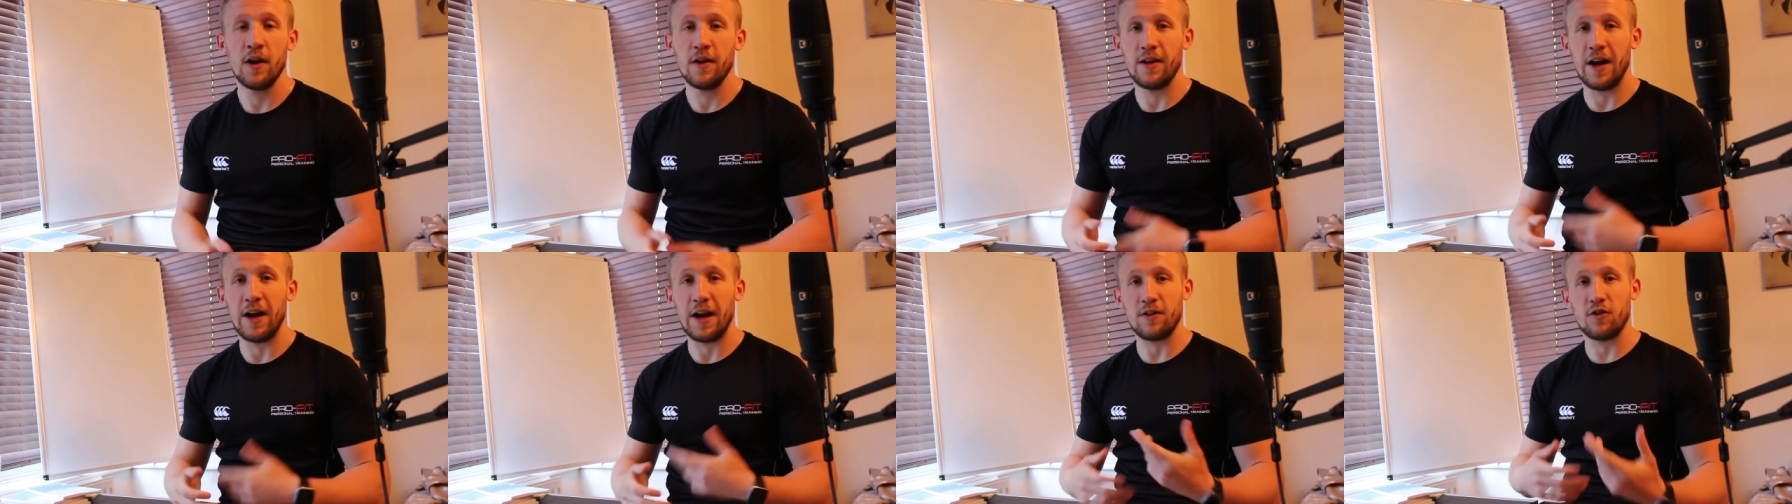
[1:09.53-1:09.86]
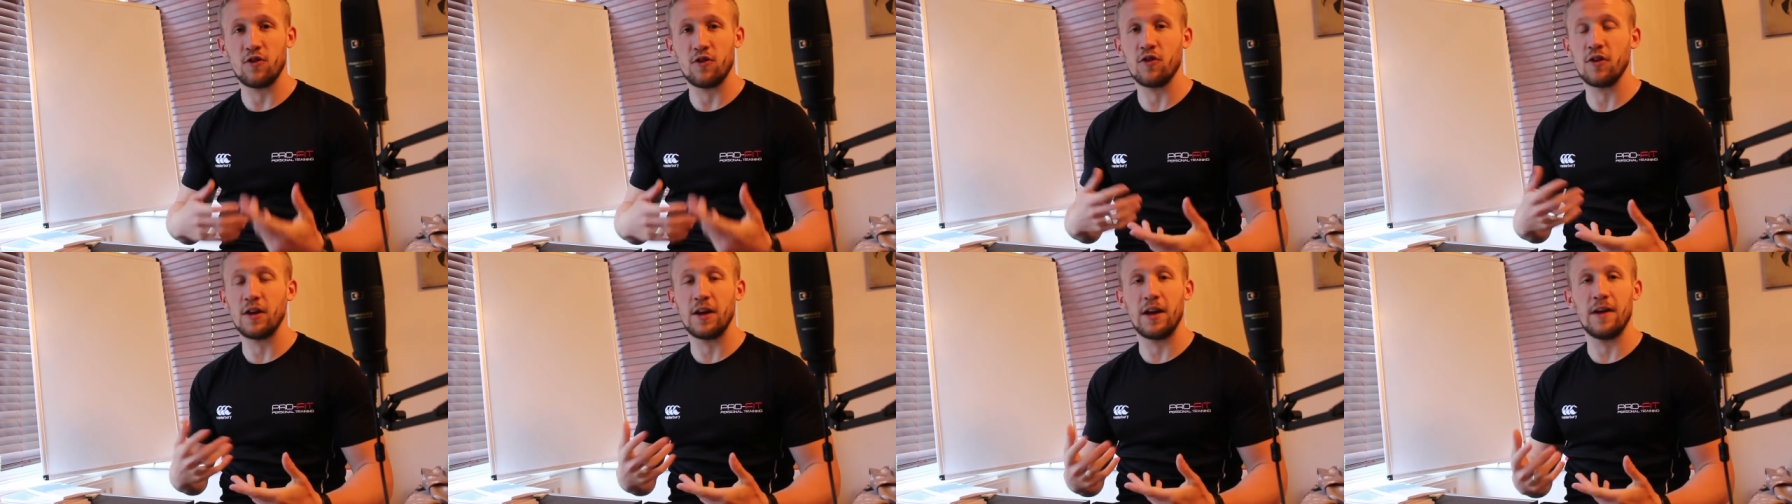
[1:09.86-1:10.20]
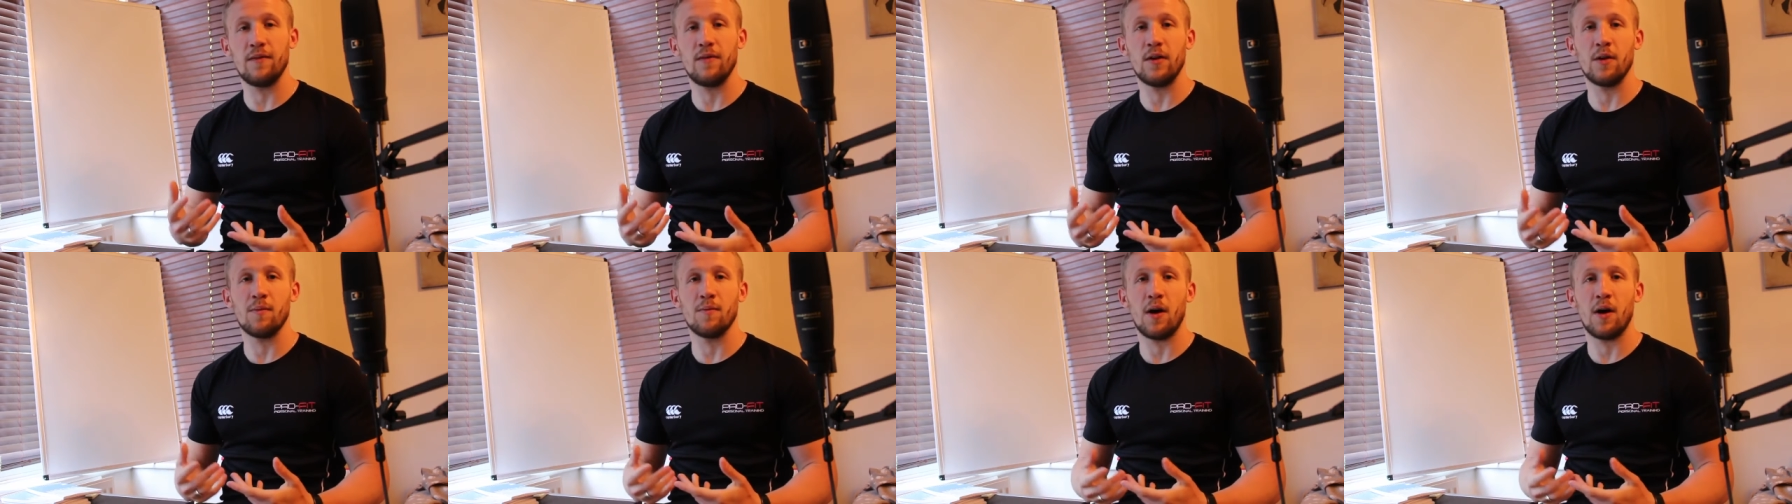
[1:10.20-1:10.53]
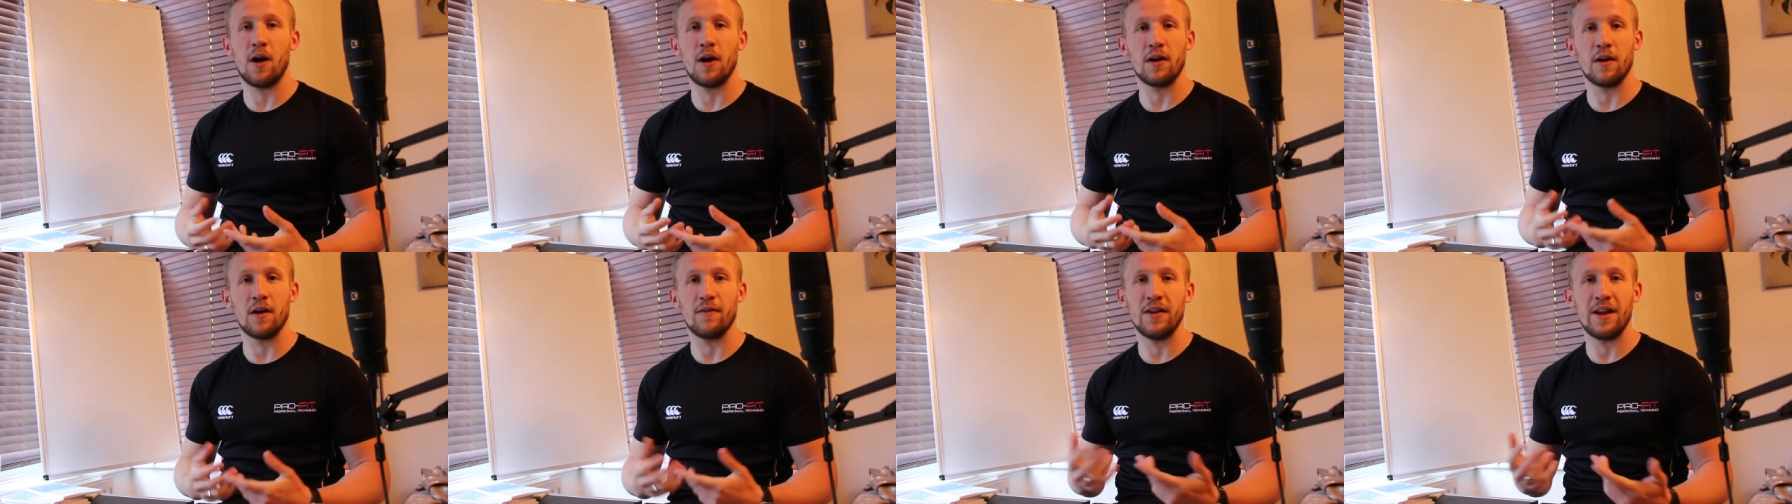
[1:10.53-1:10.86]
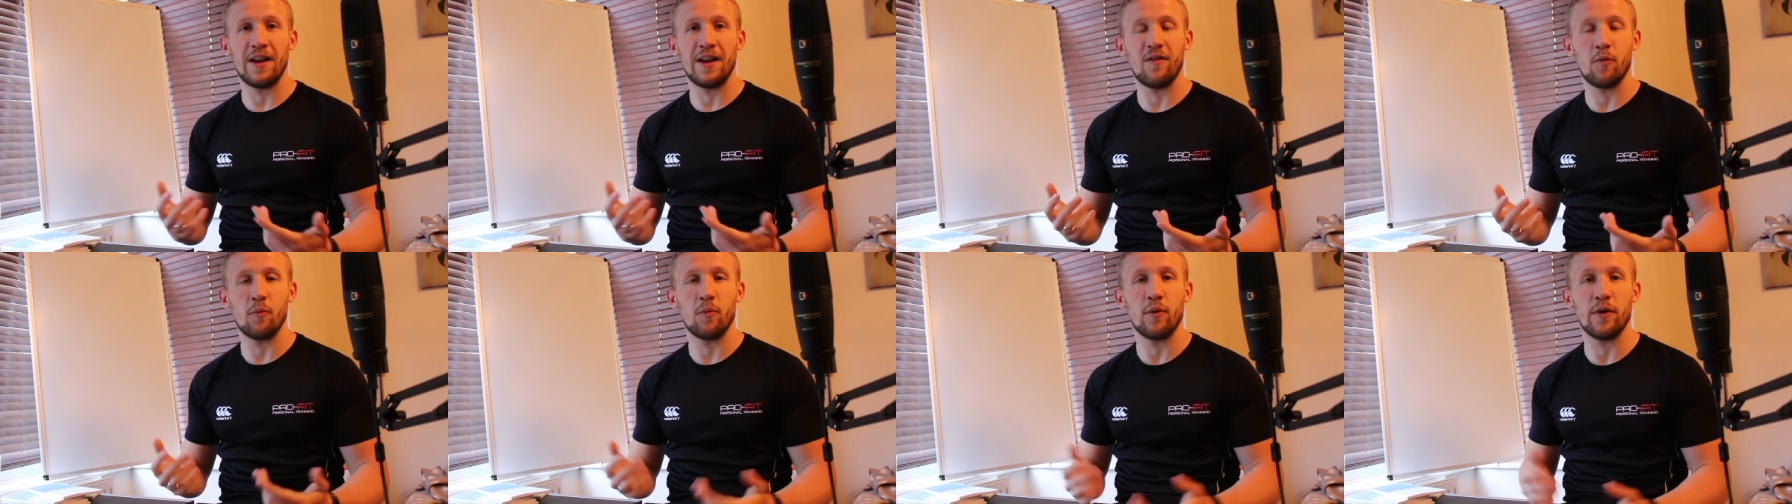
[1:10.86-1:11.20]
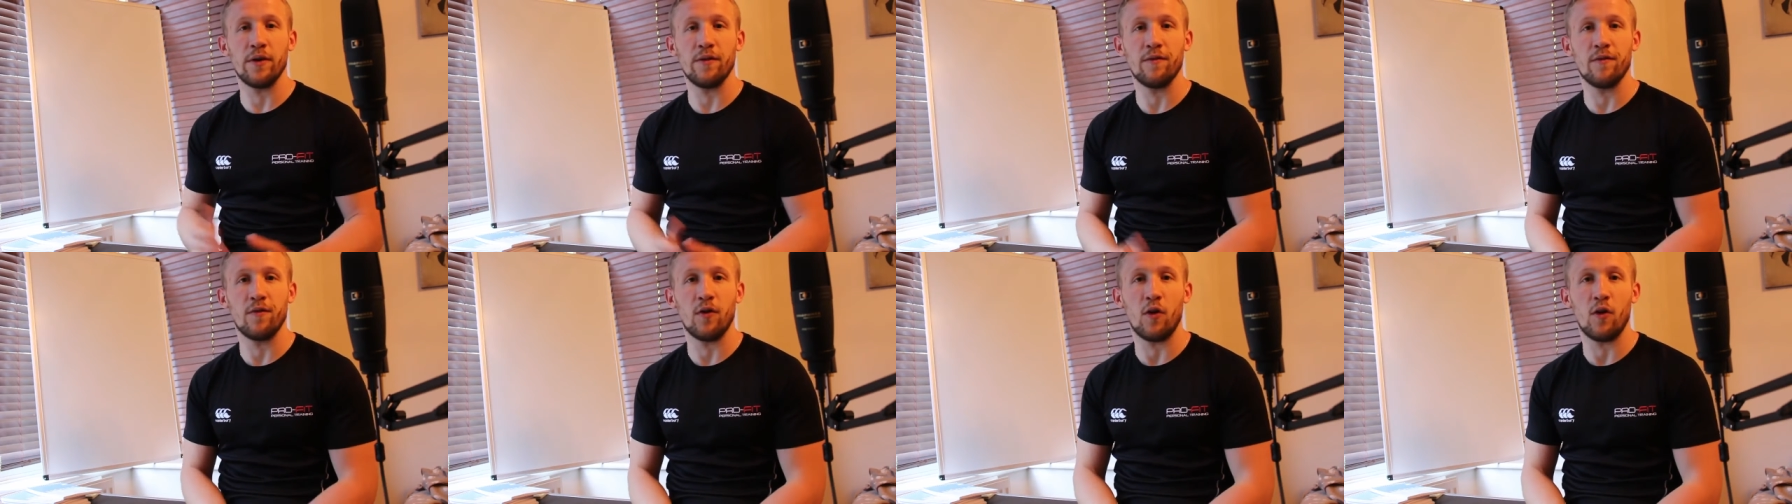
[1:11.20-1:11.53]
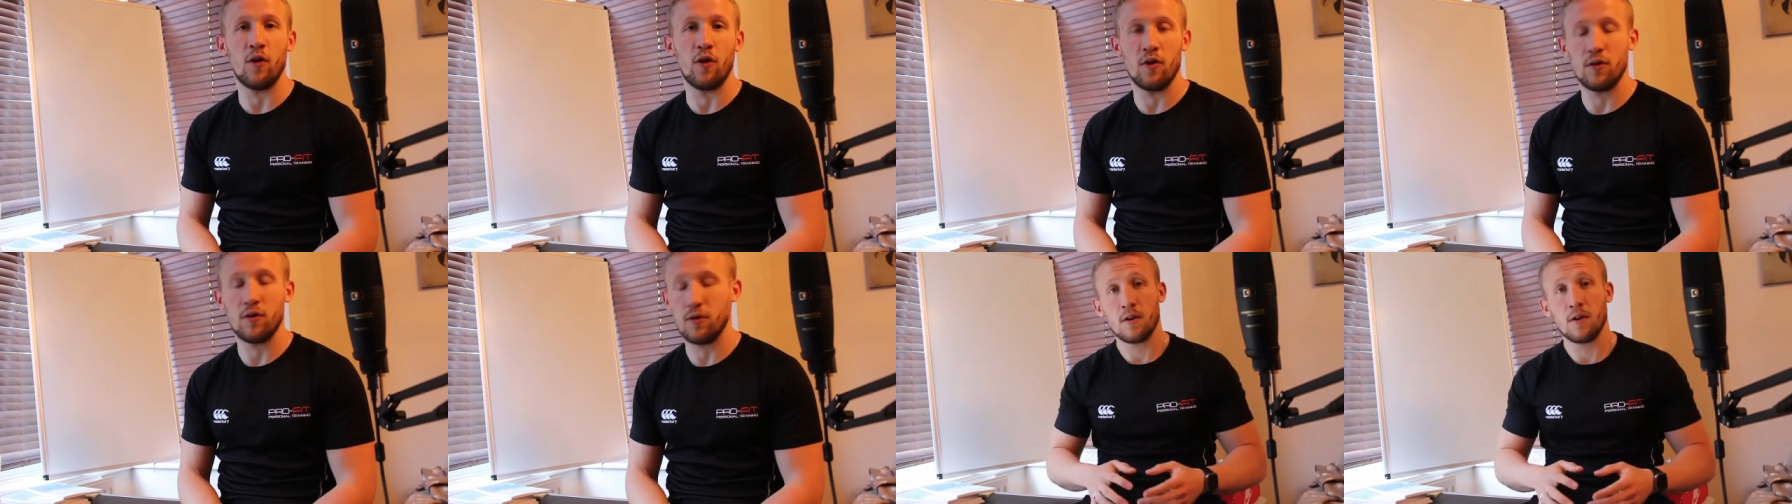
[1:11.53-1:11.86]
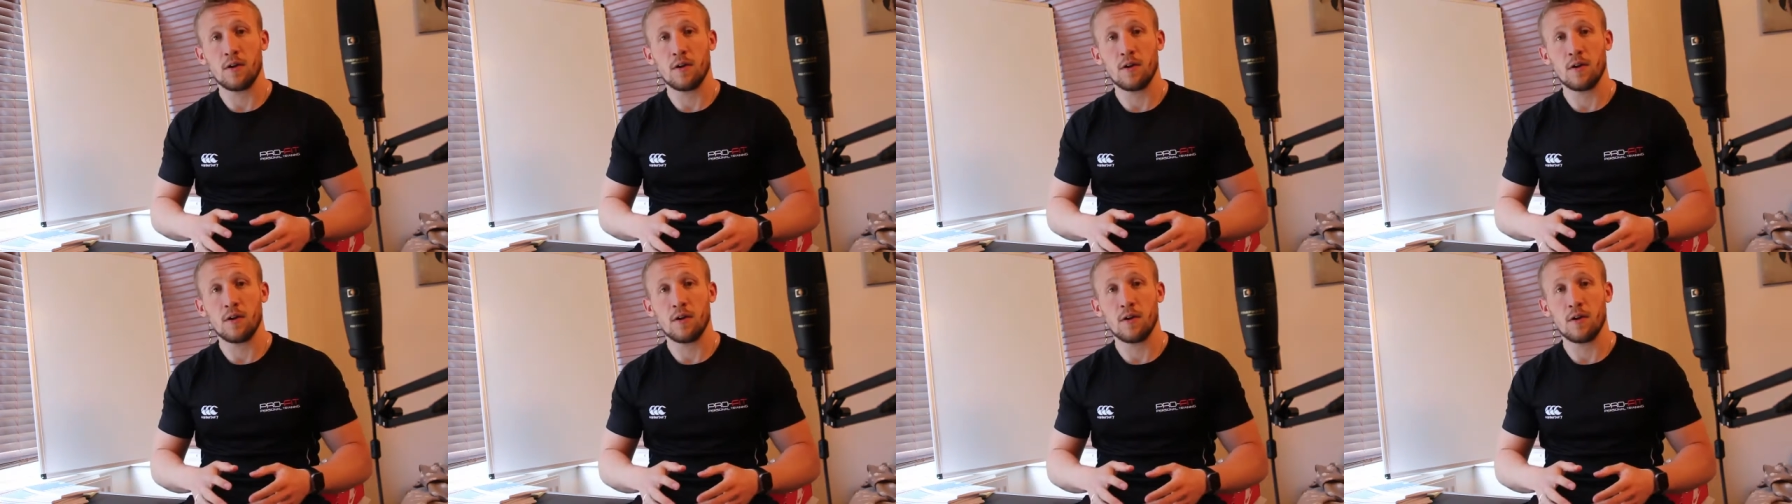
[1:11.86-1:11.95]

that should give you a mark of 11.4.